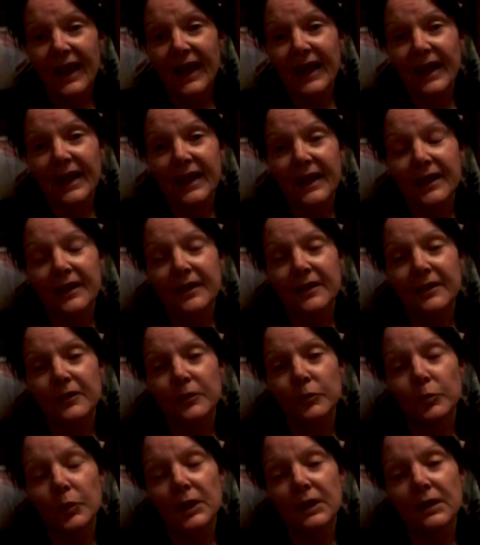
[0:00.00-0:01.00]

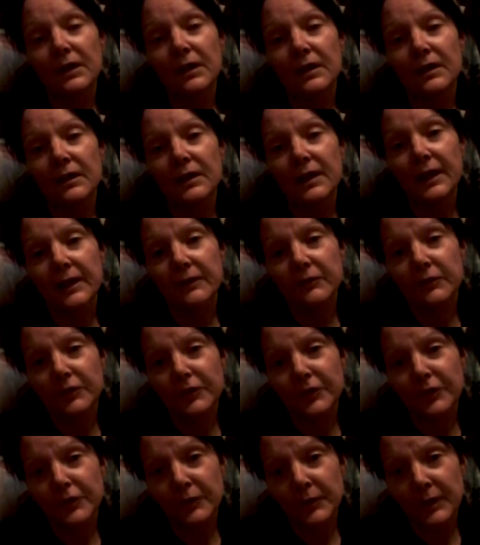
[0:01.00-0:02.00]
And we didn't have to
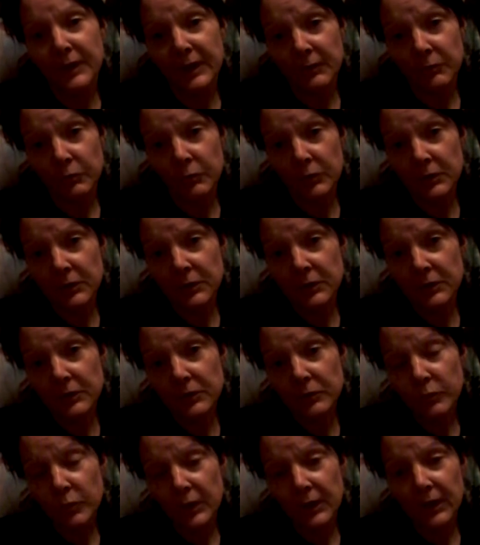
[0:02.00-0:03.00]
do any
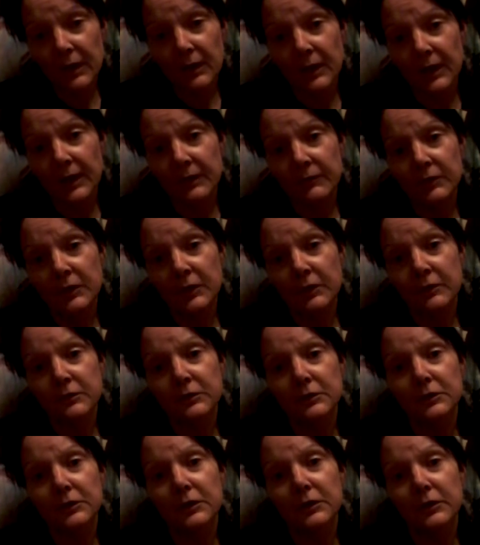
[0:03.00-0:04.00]
work. We didn't have to go to
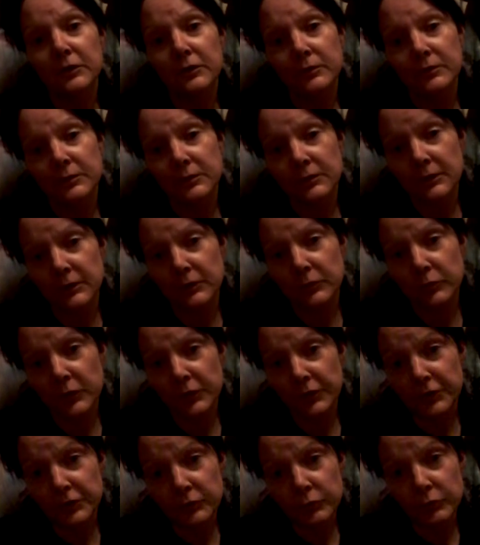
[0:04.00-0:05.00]
school unless
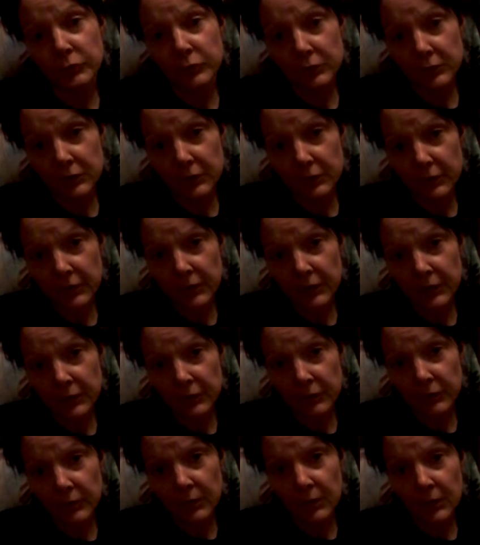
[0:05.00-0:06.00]
we just wanted
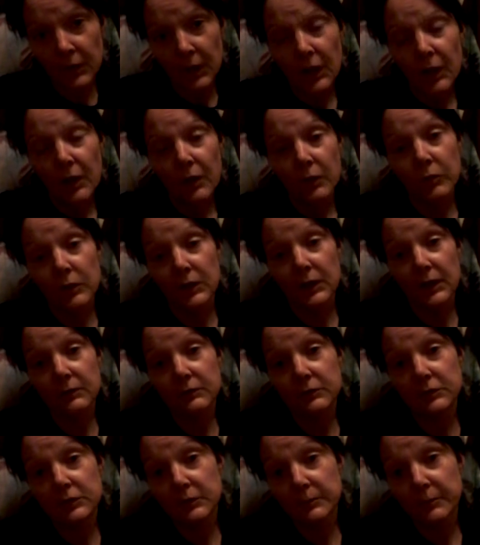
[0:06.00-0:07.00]
to. When
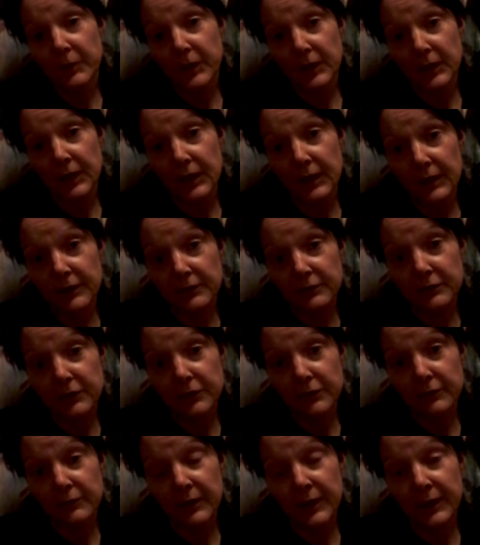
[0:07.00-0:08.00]
I was up in high
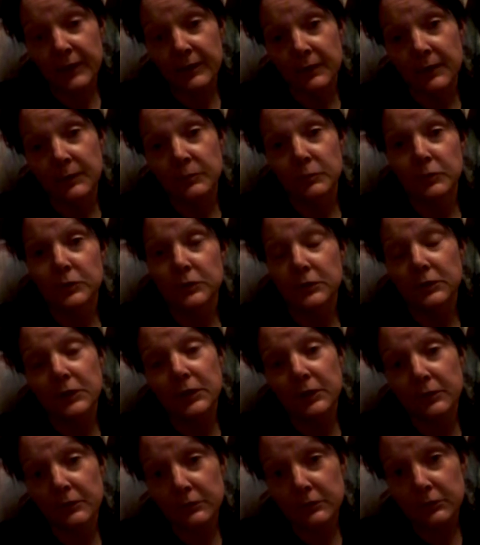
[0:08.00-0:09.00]
school now, I wanted
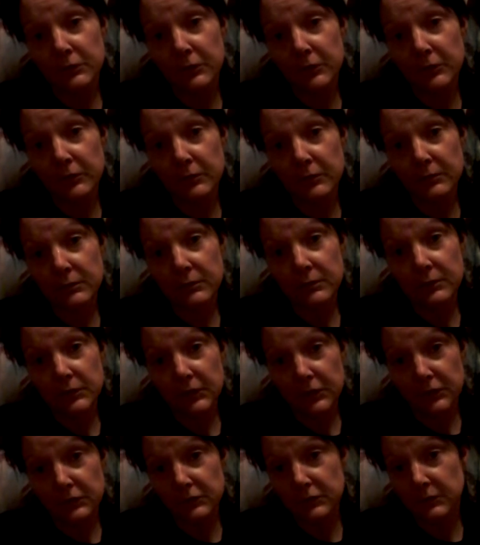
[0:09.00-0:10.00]
to go to school.
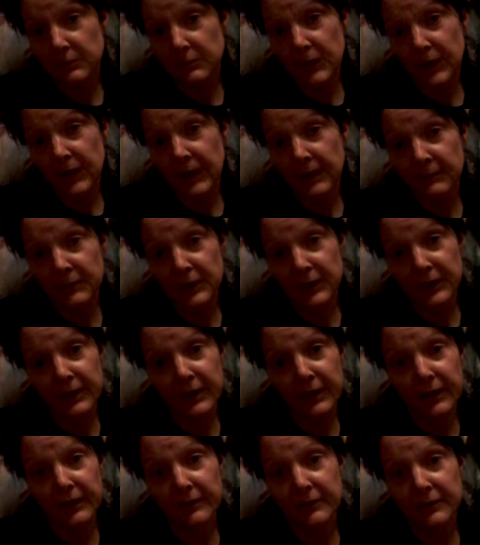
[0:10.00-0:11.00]
Because sometimes I
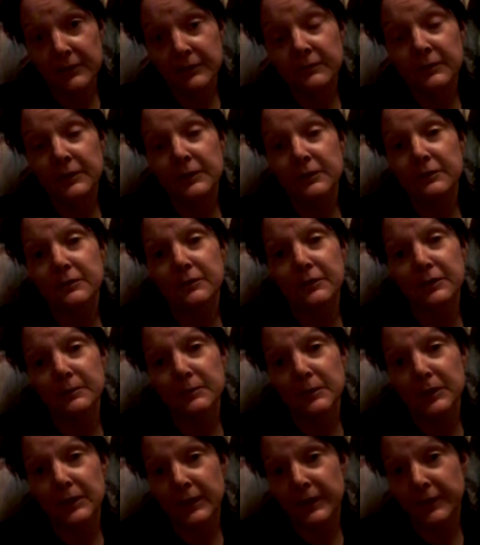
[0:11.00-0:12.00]
get a little
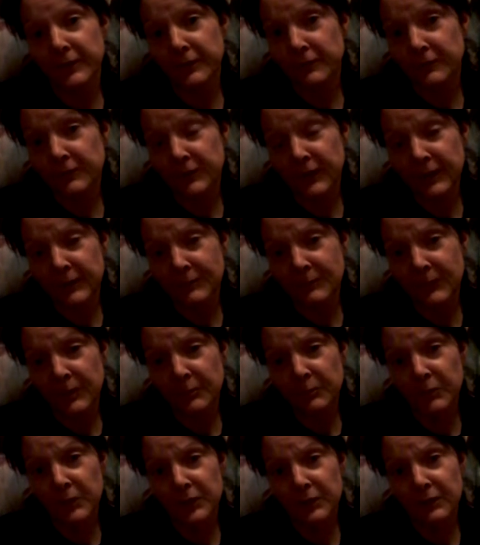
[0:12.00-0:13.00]
something else out of
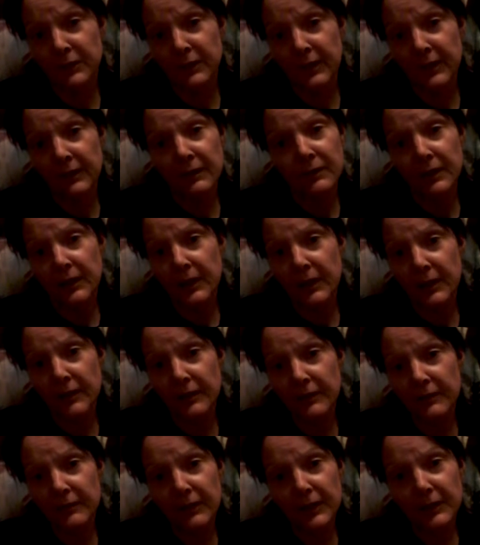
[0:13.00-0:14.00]
my birthday
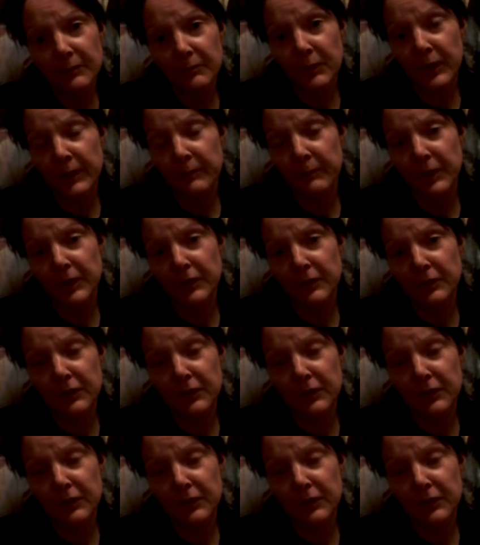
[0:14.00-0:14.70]
then, like maybe a